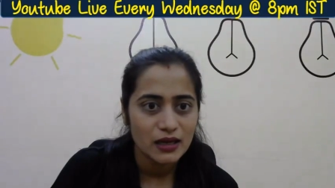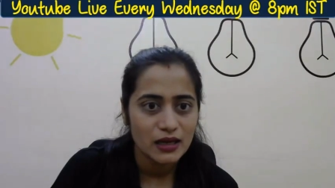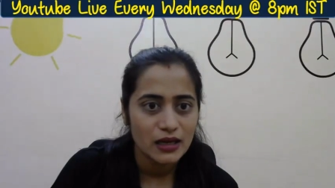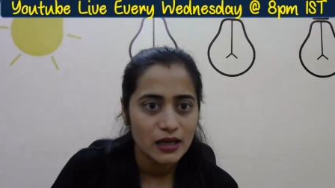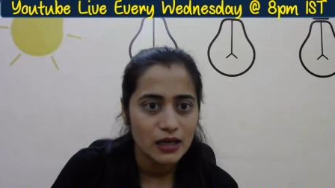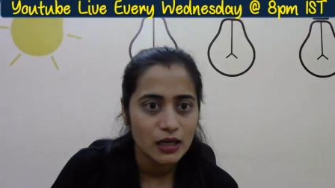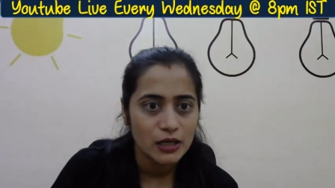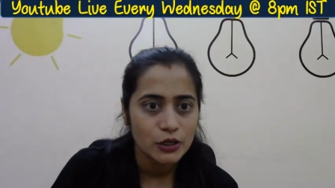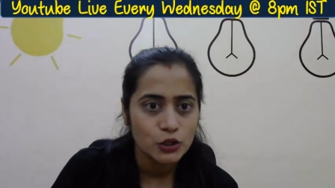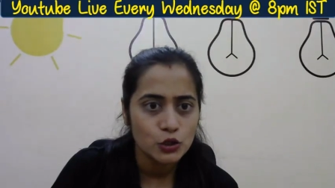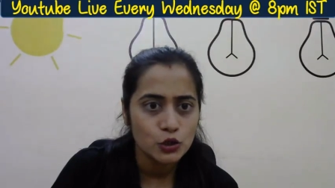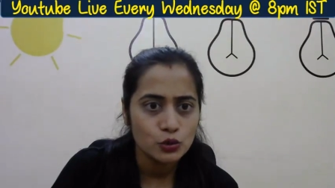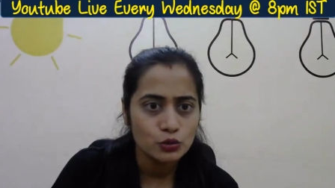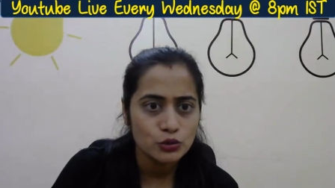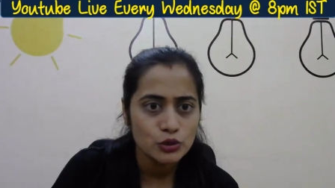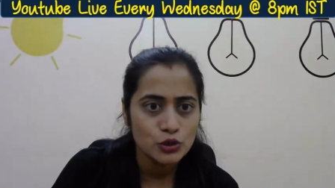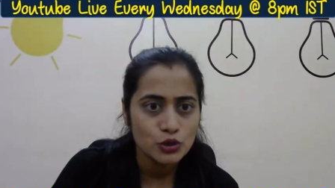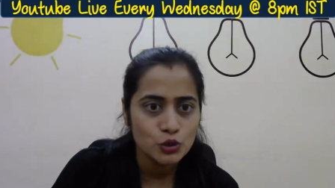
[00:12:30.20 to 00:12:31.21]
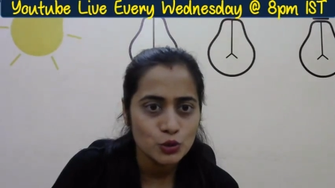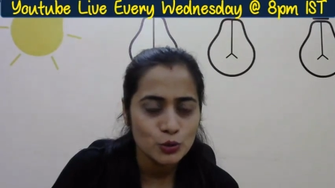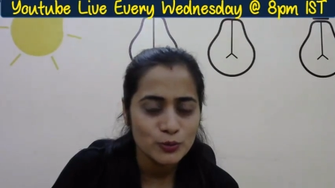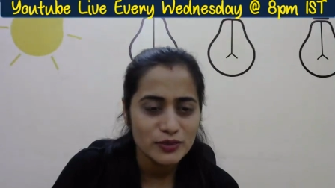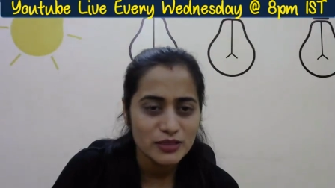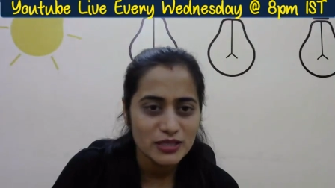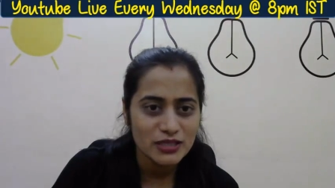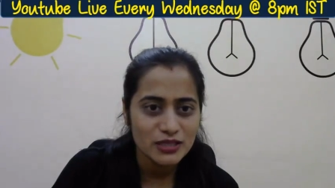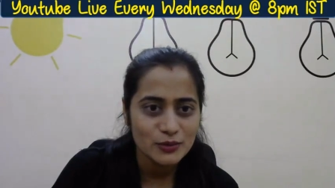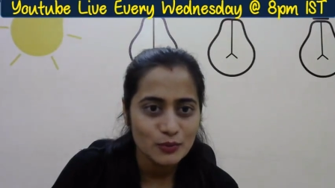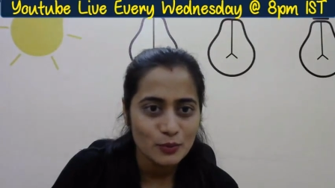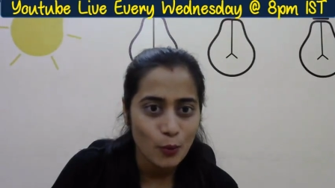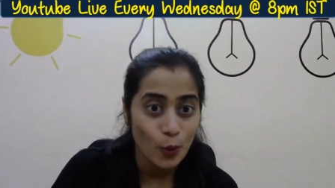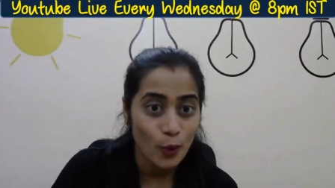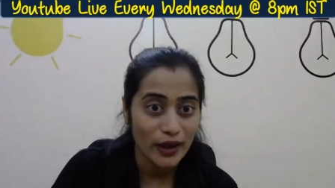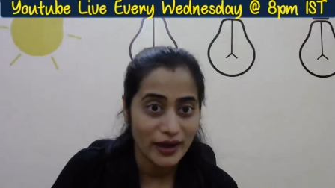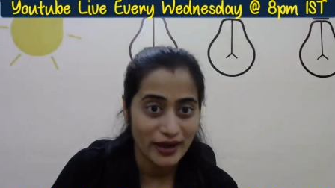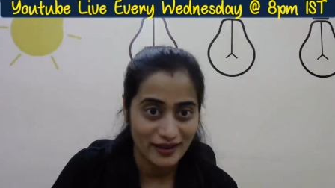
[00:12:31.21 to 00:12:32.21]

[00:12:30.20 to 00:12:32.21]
YouTuber boy,